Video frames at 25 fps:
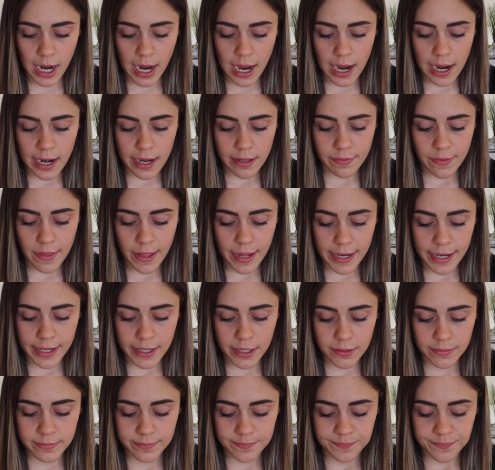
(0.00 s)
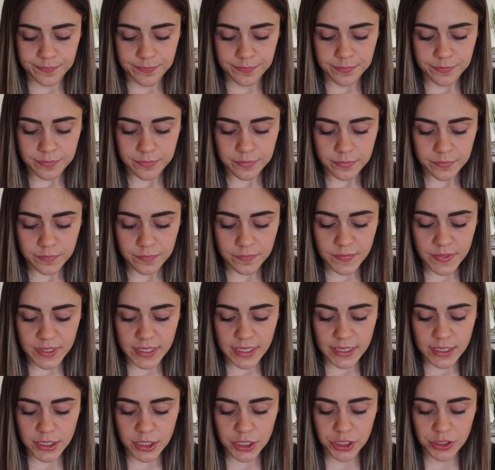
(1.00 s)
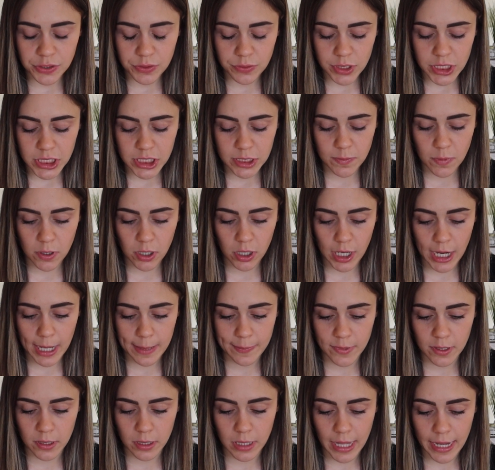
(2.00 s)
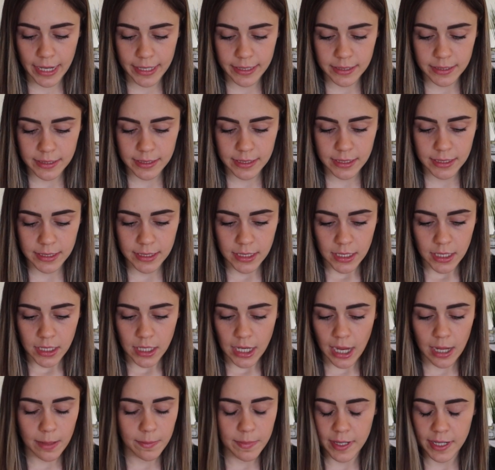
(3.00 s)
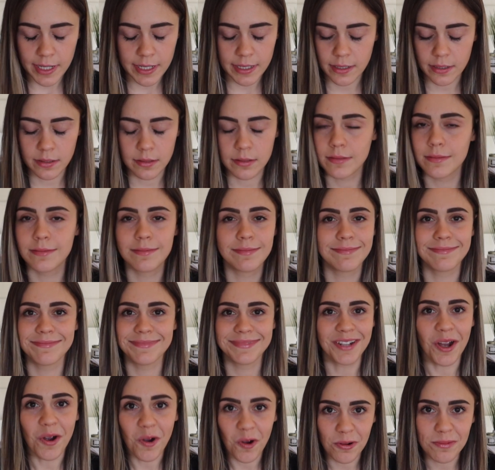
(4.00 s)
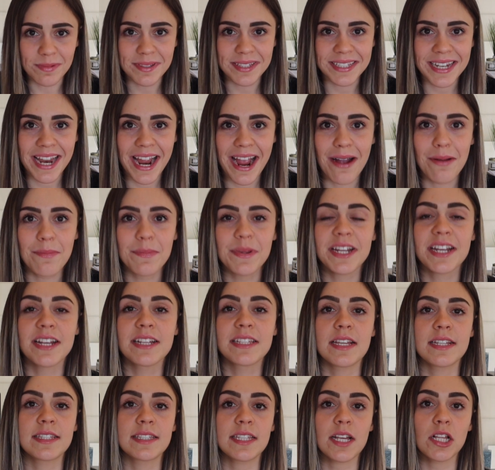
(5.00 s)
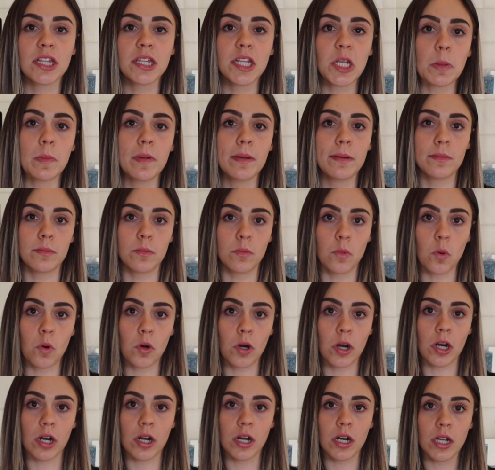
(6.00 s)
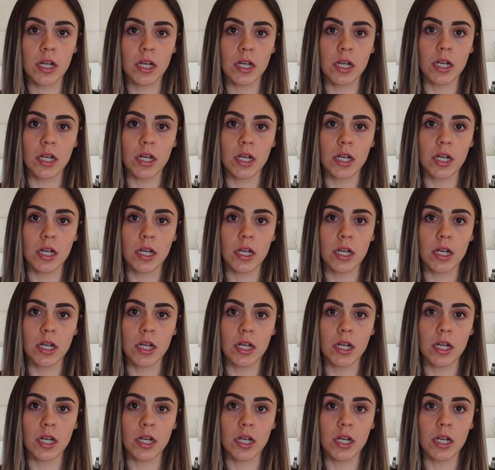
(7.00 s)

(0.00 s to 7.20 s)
I like to use smart MLS. I mean HomeSnap, because it's a little bit more